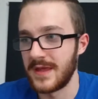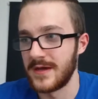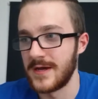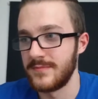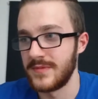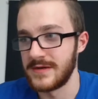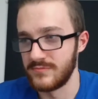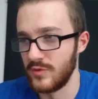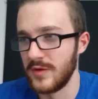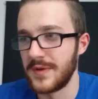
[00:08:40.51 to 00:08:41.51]
Um,
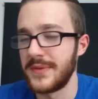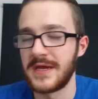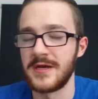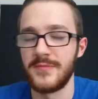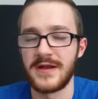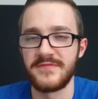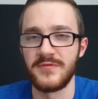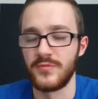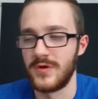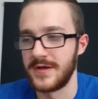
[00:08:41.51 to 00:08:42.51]
I will be picking up
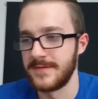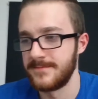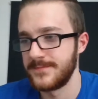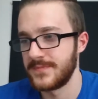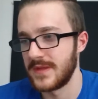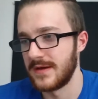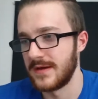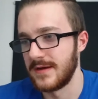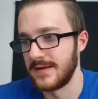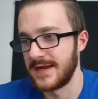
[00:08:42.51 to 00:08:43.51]
Battlefield 1
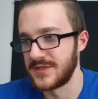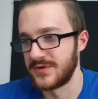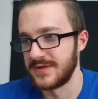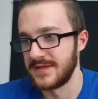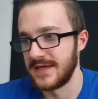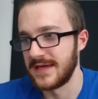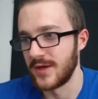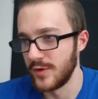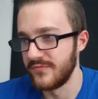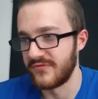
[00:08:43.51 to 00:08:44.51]
uh, later on in the
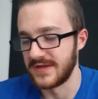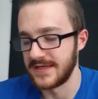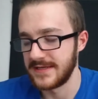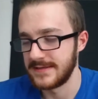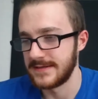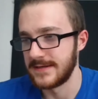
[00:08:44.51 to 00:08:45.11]
year, hopefully.